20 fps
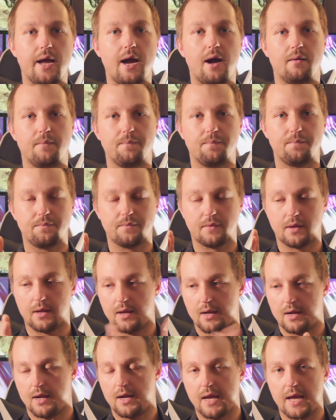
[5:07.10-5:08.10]
Now,
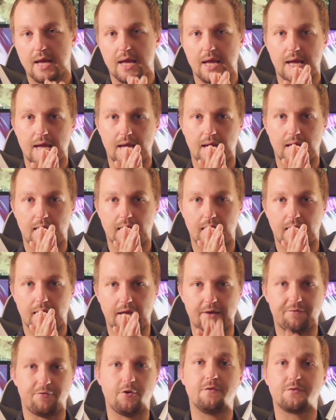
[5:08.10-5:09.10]

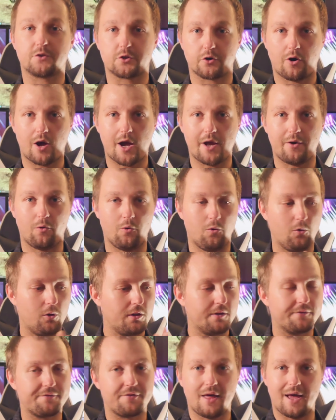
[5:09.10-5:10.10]
if you've tried
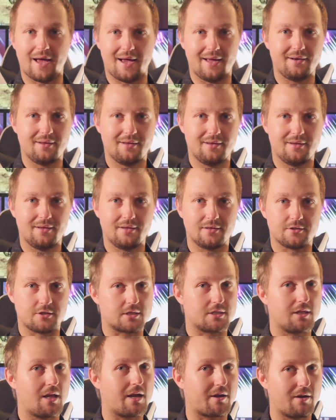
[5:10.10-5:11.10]
all of that,
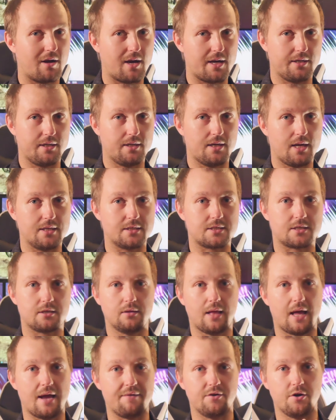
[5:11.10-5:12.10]
just like I did, and
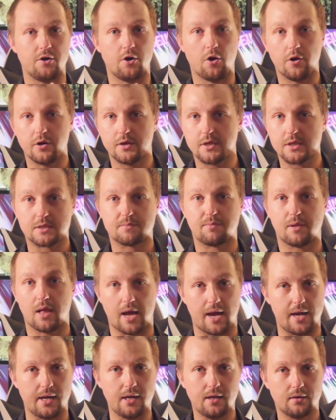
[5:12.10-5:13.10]
still have no
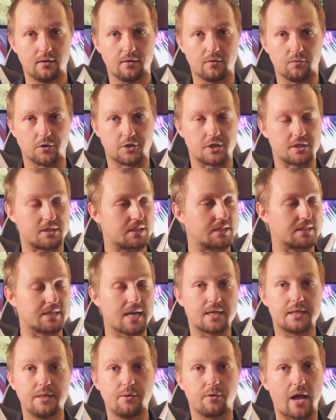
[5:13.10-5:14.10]
display, which is
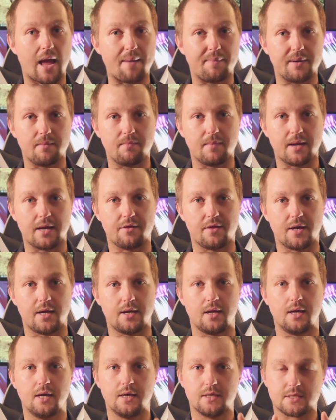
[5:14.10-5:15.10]
exactly what happened to me,
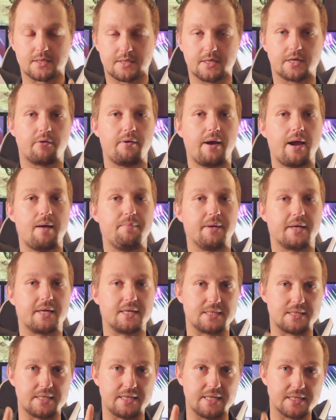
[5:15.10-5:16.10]
then stick around
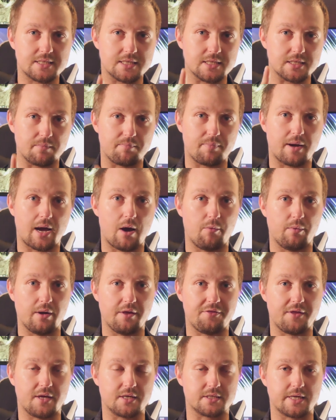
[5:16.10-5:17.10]
because this is the part
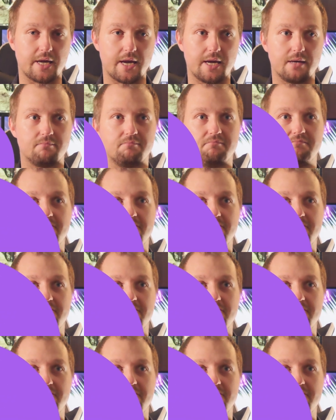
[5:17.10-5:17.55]
where things get